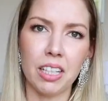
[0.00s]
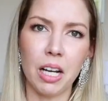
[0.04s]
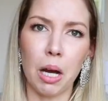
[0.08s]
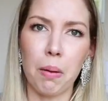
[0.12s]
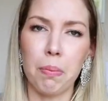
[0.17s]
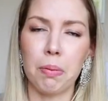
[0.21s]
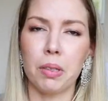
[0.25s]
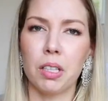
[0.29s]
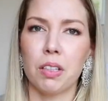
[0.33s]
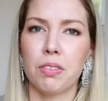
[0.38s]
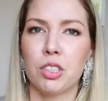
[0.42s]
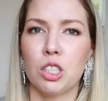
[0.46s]

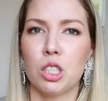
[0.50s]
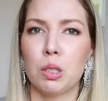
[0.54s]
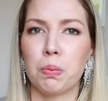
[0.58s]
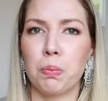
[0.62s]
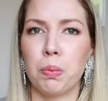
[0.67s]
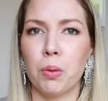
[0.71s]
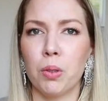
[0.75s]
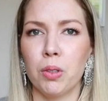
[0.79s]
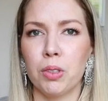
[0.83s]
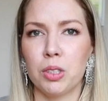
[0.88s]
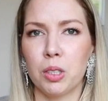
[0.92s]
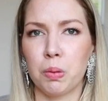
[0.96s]
couple of
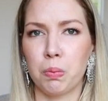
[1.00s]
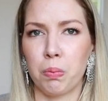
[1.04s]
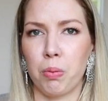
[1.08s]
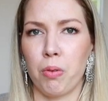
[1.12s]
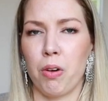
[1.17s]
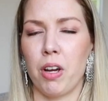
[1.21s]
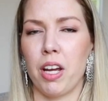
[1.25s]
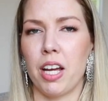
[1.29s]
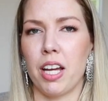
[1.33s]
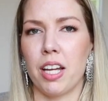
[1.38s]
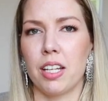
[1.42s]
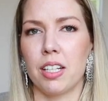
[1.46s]
sports
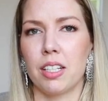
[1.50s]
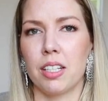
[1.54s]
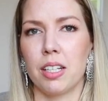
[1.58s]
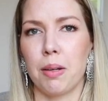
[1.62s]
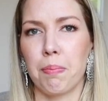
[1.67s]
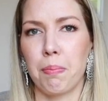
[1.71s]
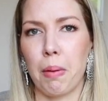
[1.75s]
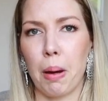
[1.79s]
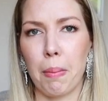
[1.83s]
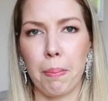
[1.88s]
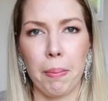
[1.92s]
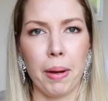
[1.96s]

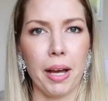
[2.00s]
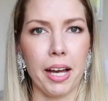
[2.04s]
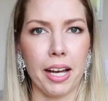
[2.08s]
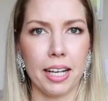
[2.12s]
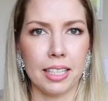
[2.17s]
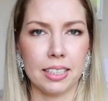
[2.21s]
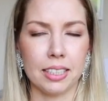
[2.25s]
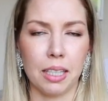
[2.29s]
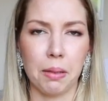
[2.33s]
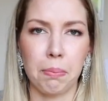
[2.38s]
brand bum bags